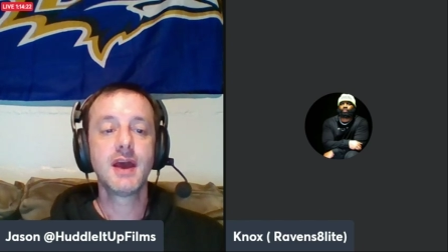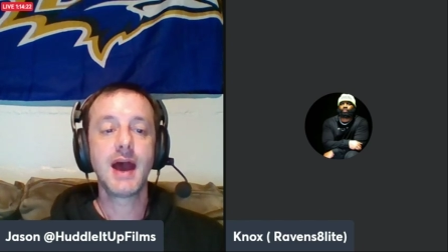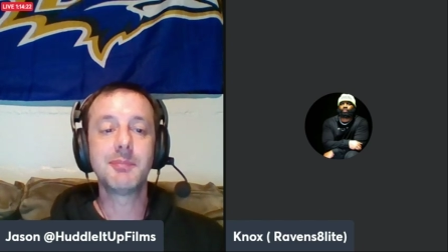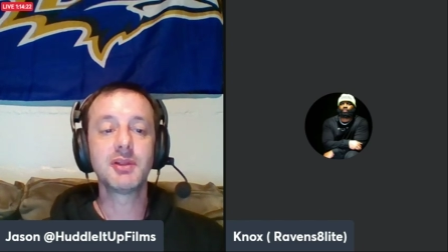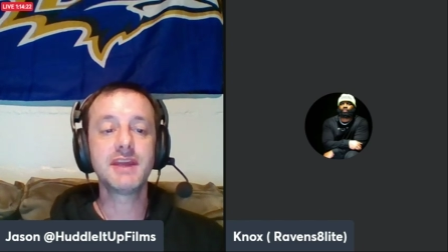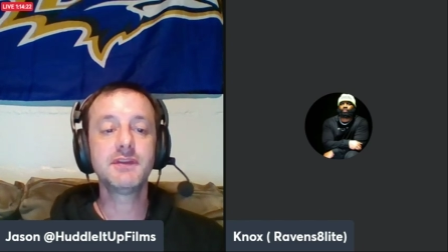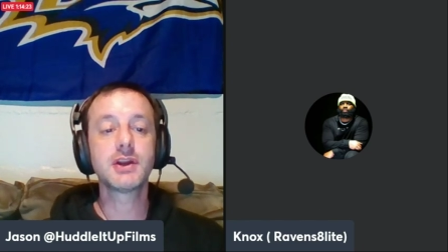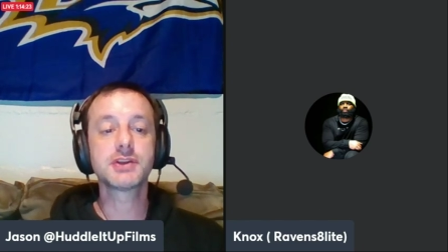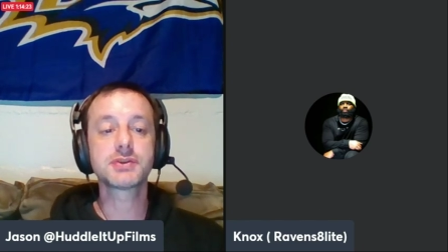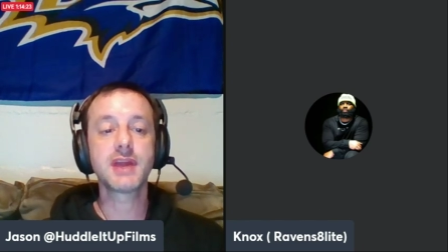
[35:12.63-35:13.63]
I believe in
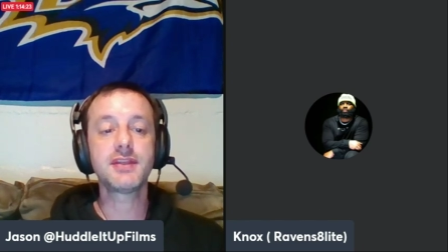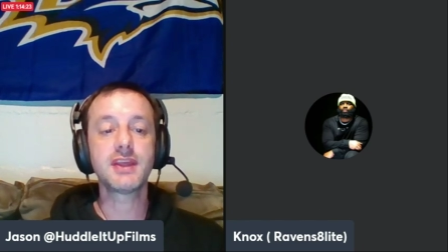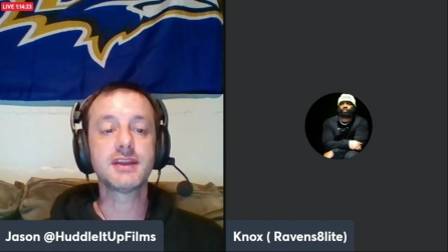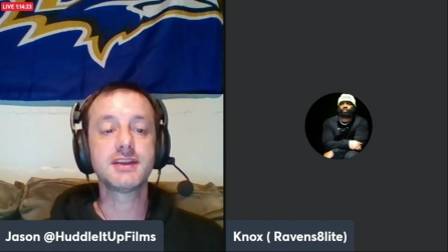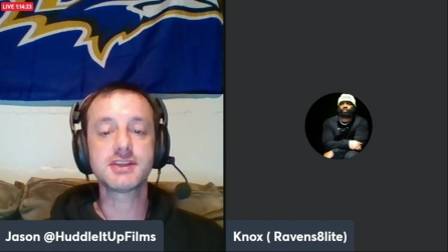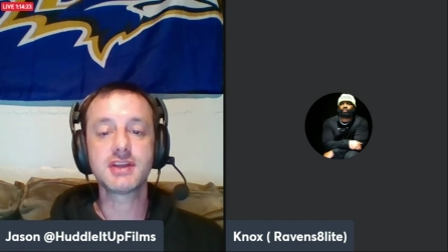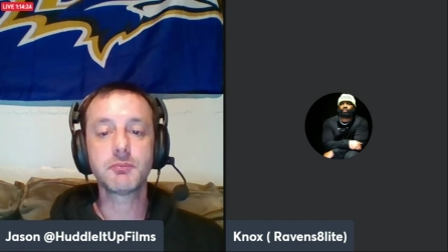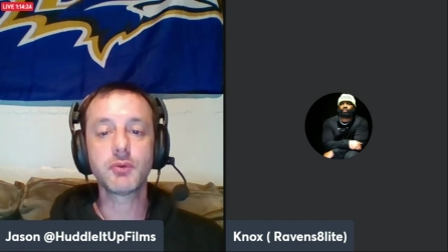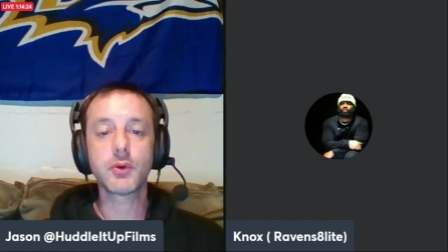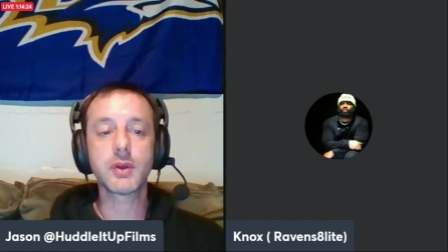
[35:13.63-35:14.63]
our strength and conditioning
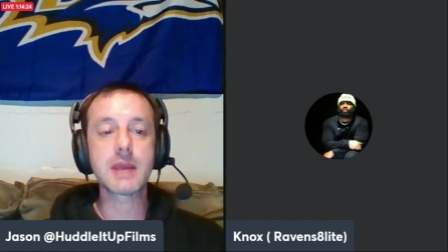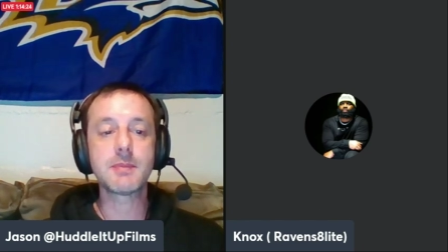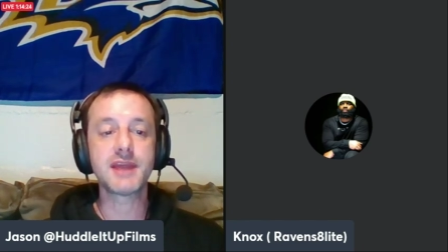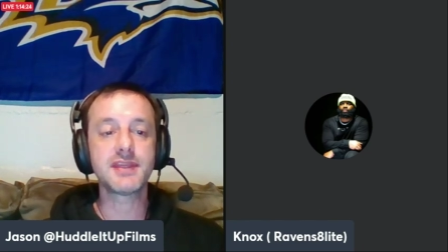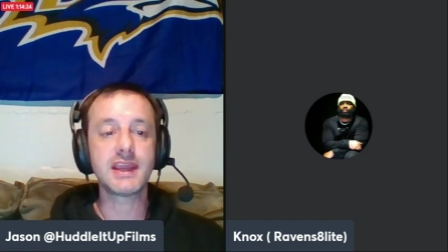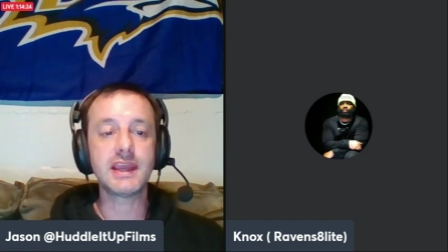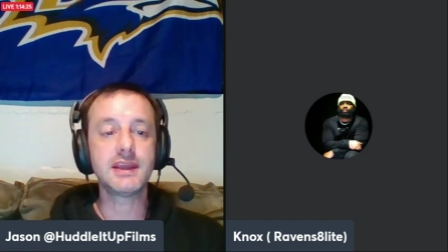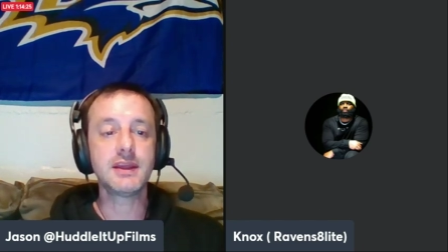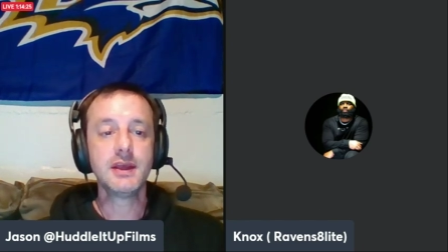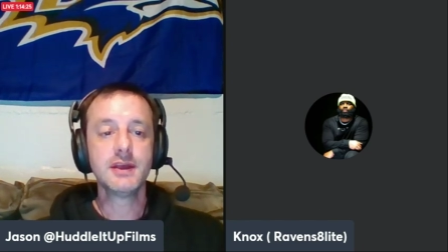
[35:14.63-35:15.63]
program. I think
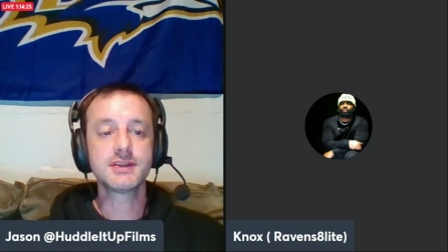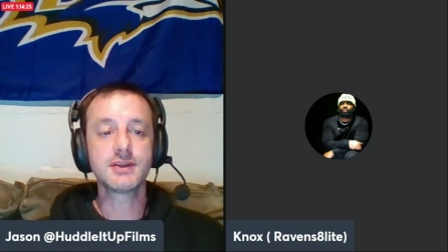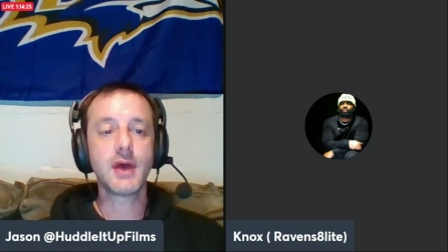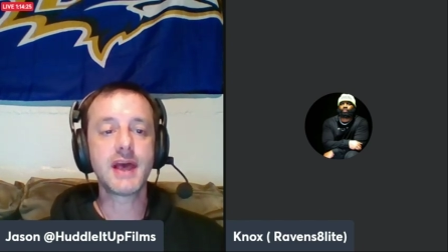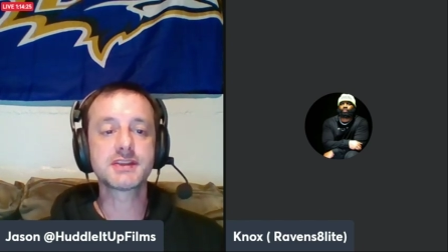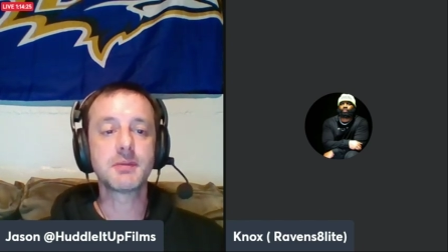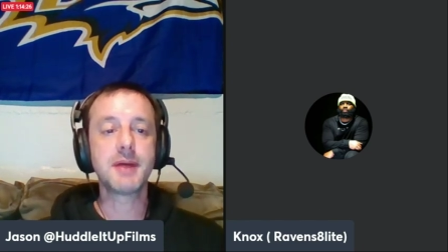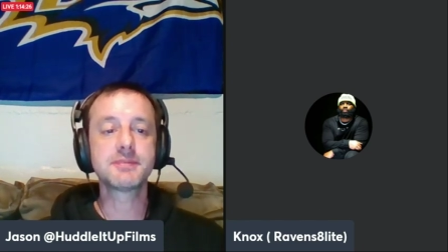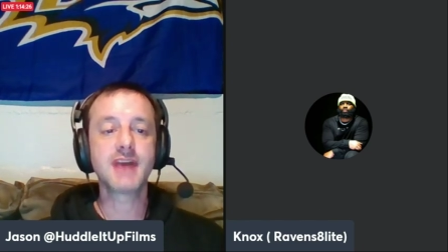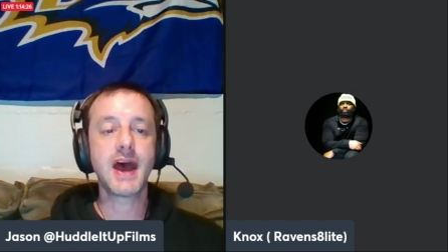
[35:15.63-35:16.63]
he still has some
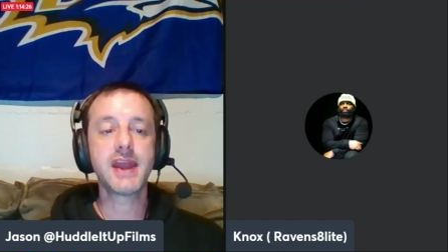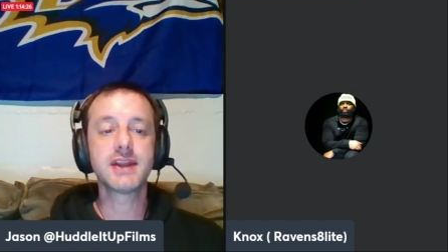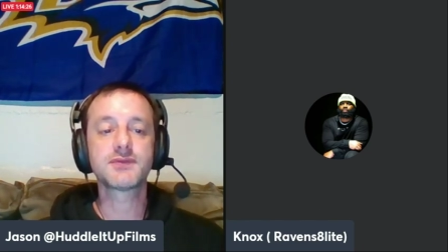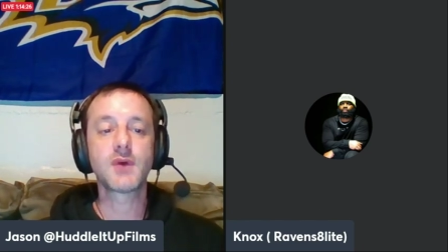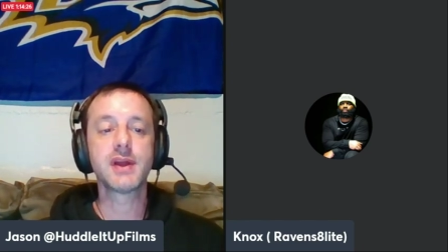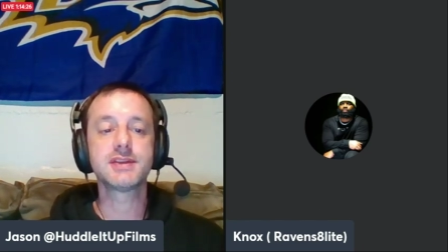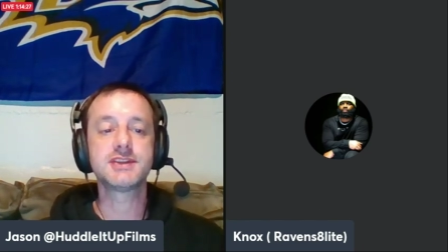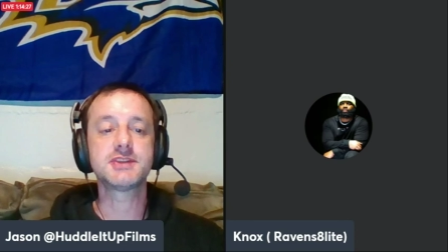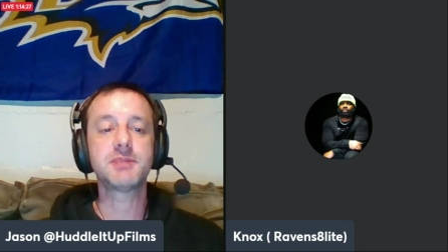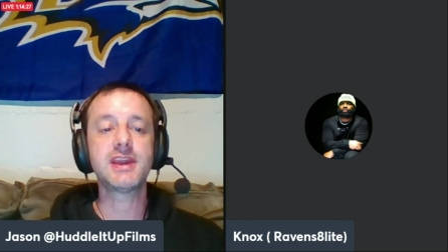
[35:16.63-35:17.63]
upside as far as his
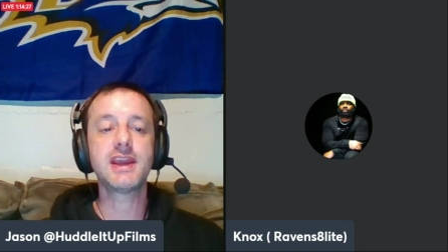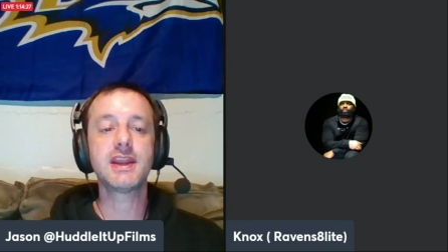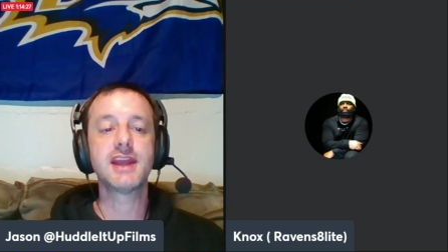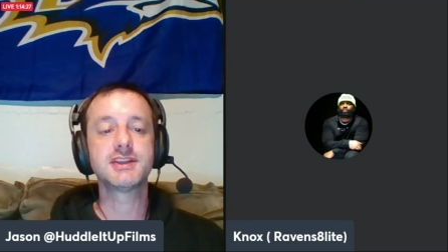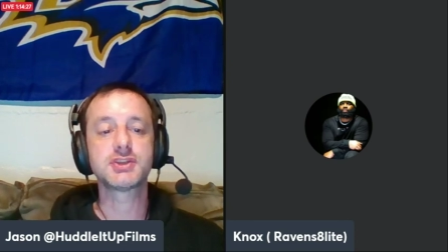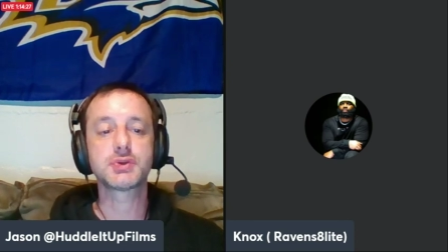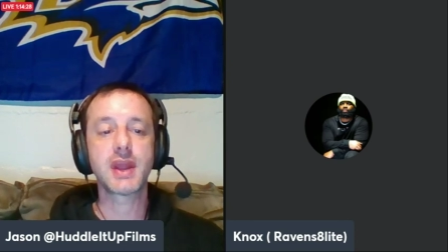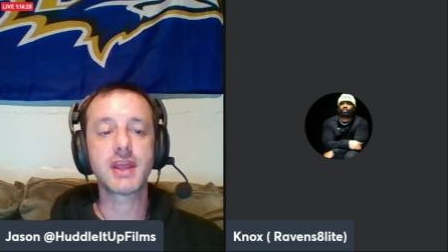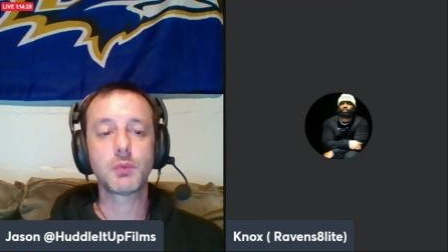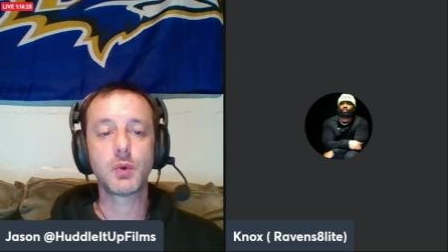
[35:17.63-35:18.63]
speed and his
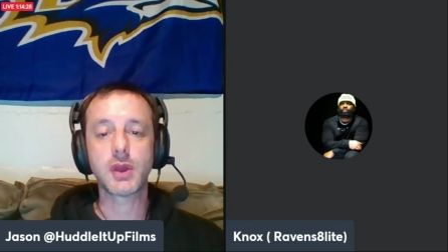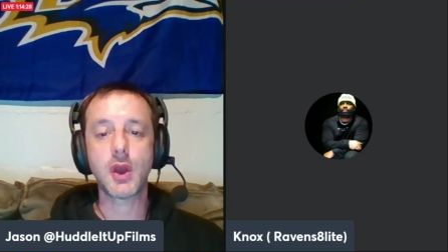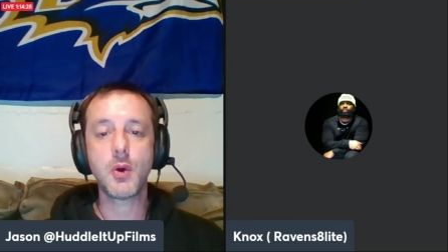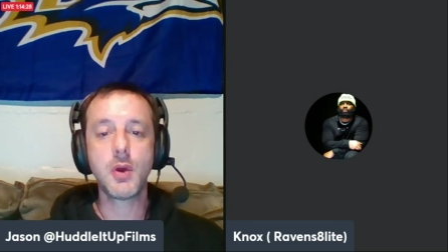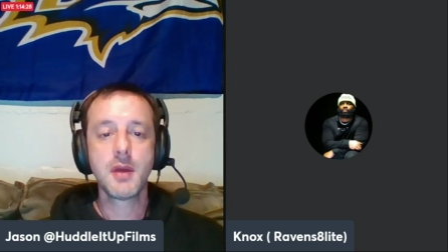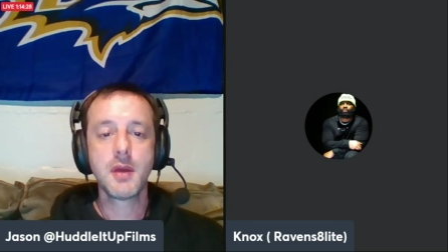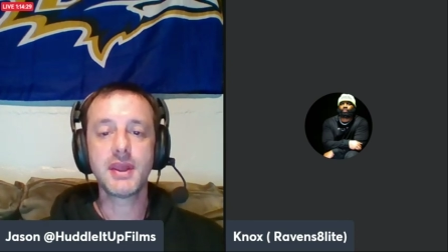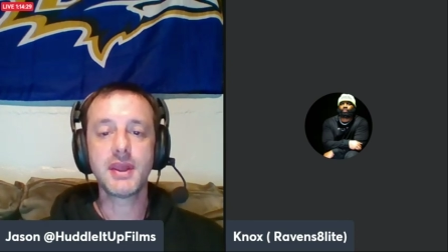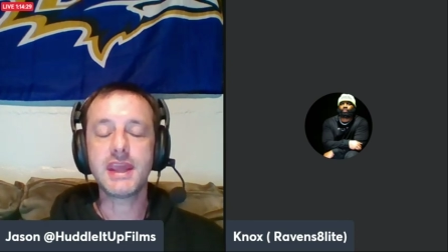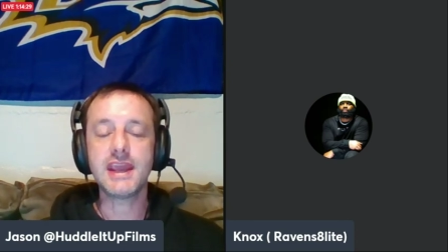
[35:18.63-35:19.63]
strength will go,
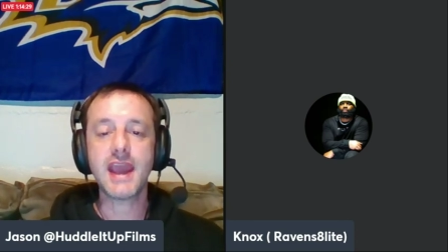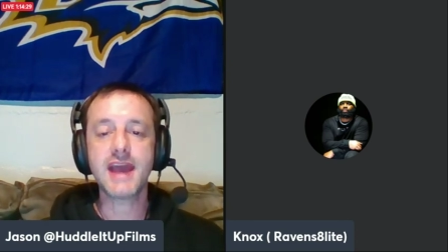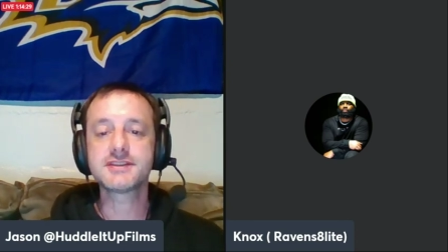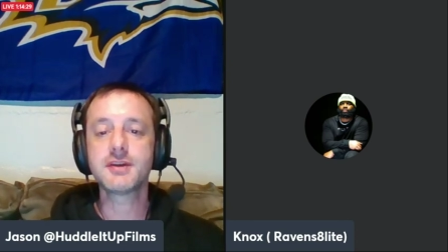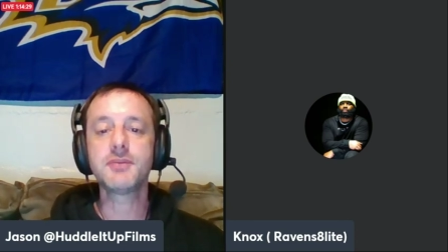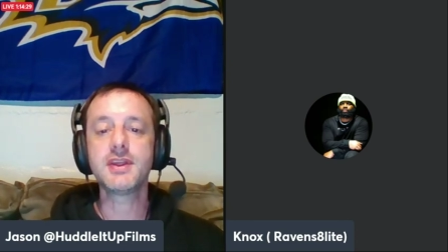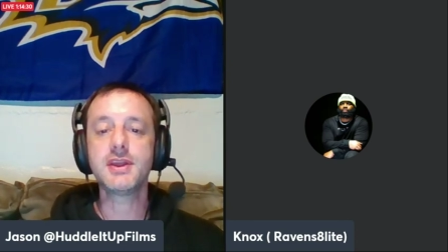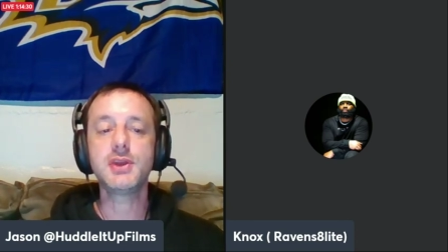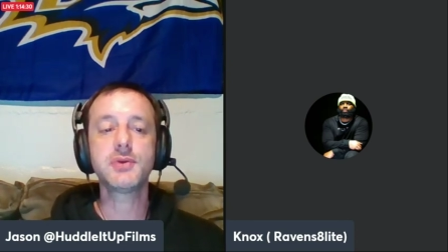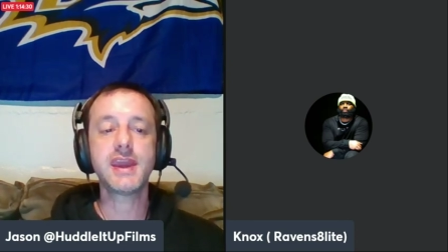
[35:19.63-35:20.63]
but he has something
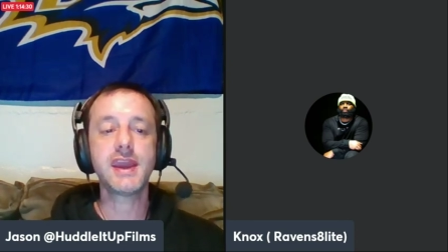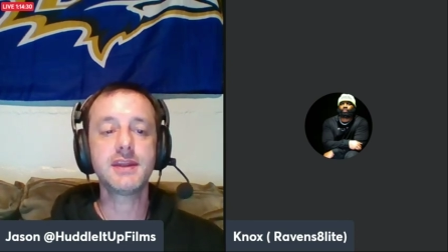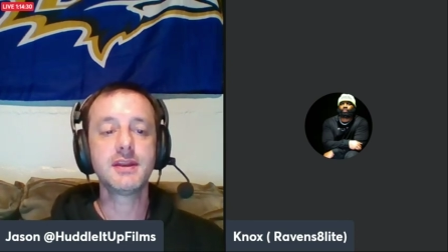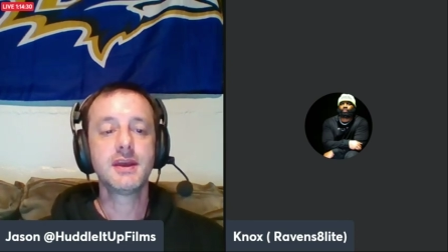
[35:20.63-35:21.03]
that you can't